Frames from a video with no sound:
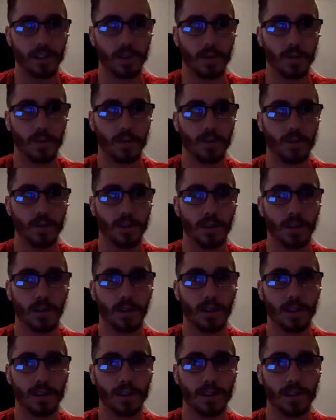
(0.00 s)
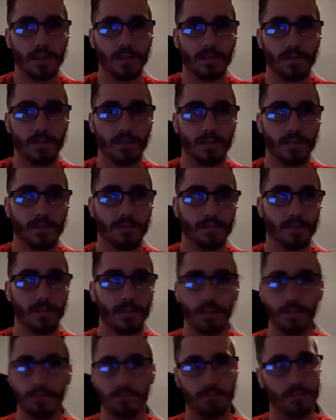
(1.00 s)
So neurons
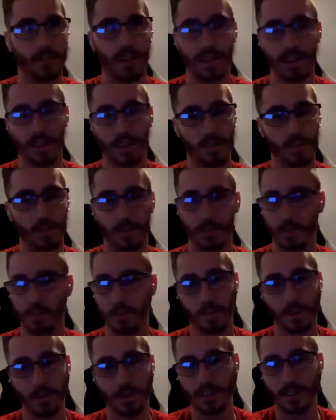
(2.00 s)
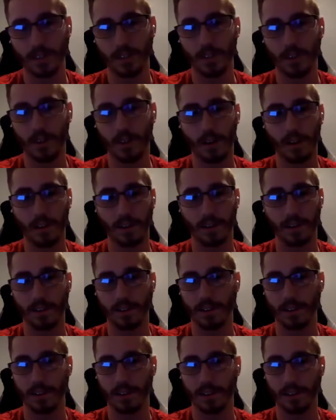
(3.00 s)
take signals from the previous neuron.
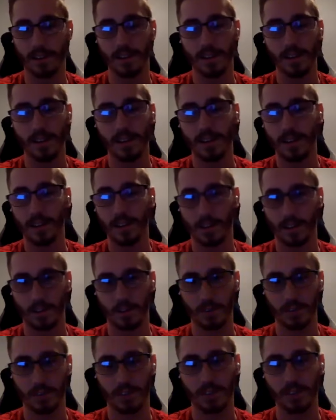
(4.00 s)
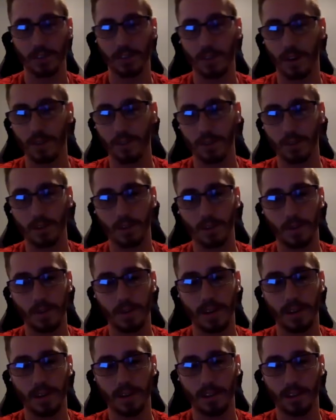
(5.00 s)
There's a electrical signal that travels
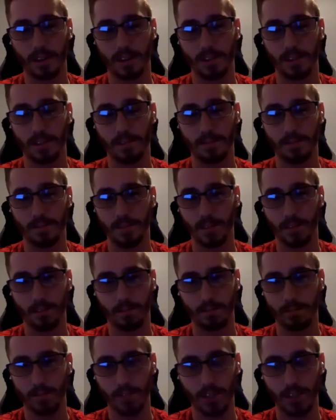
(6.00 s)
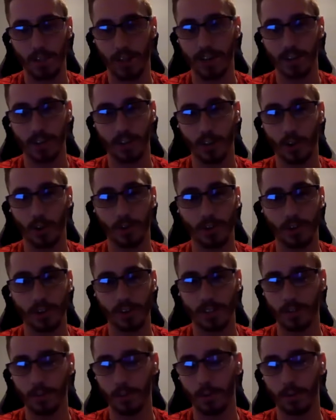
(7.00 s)
through it. The change in
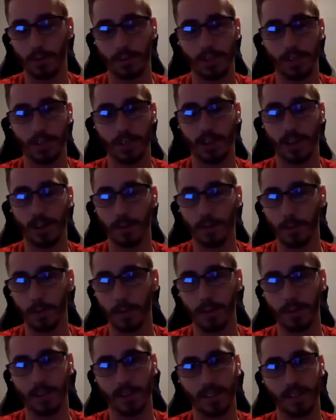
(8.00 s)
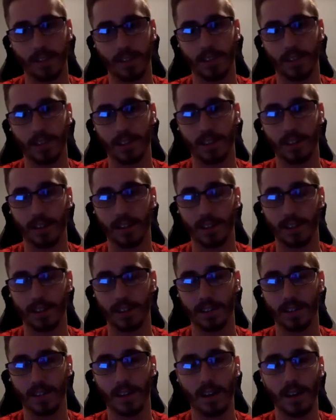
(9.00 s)
charges, depolarization, hyperpolarization,
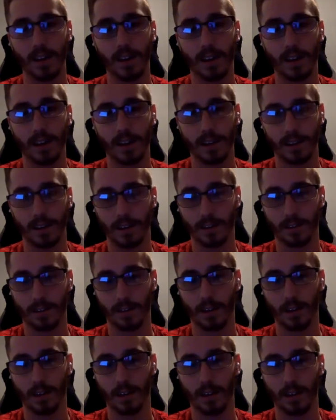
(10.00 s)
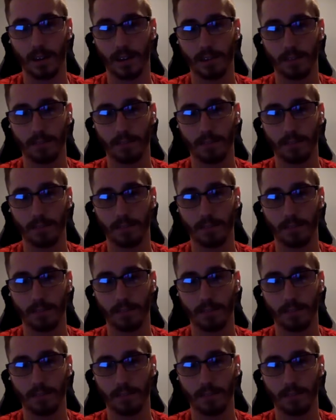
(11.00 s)
causes different